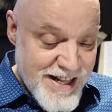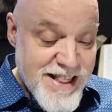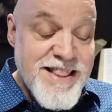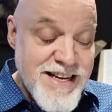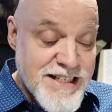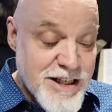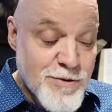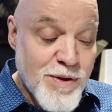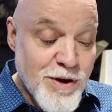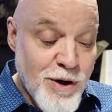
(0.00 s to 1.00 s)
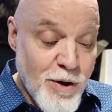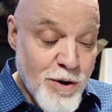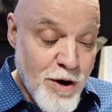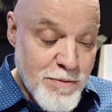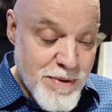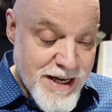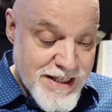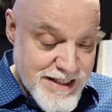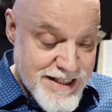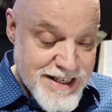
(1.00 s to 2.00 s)
This is what the Lord
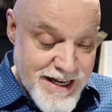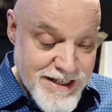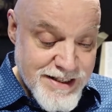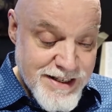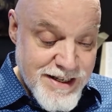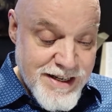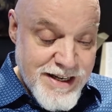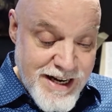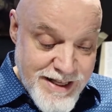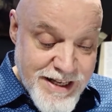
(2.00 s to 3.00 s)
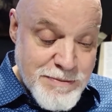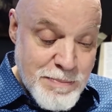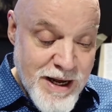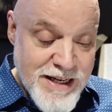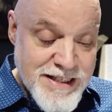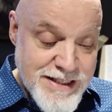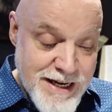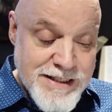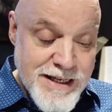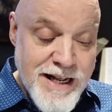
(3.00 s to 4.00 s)
Almighty says. In this place,
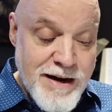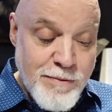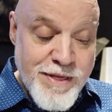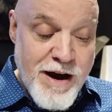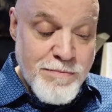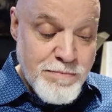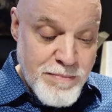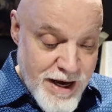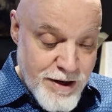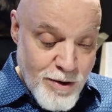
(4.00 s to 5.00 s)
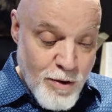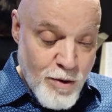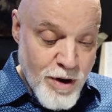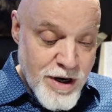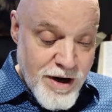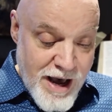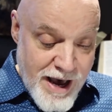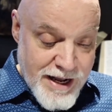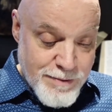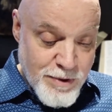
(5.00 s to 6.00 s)
desolate, without men or
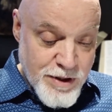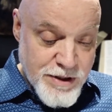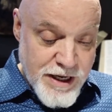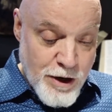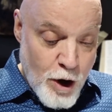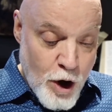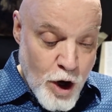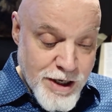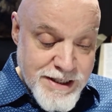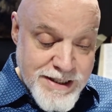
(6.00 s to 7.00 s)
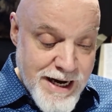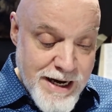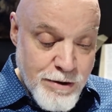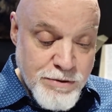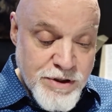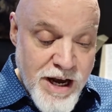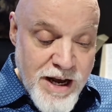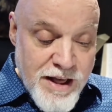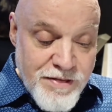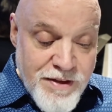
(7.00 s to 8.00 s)
animals, in all its
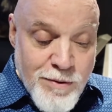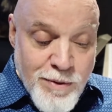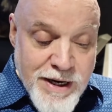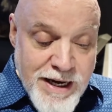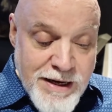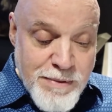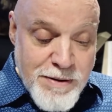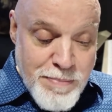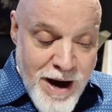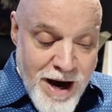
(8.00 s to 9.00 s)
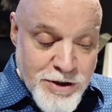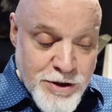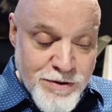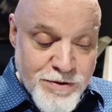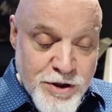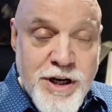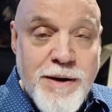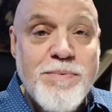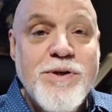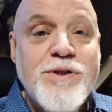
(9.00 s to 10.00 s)
towns, there will again be pasture for
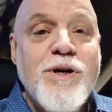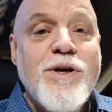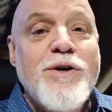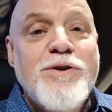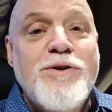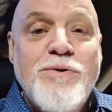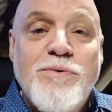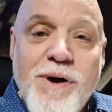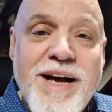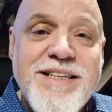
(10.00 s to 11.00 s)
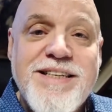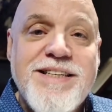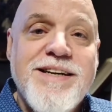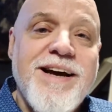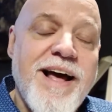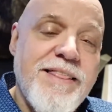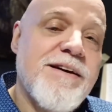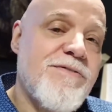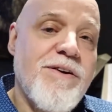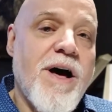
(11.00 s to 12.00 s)
shepherds to rest
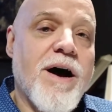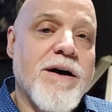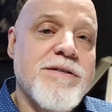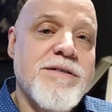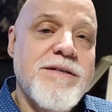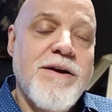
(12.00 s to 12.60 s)
their flocks.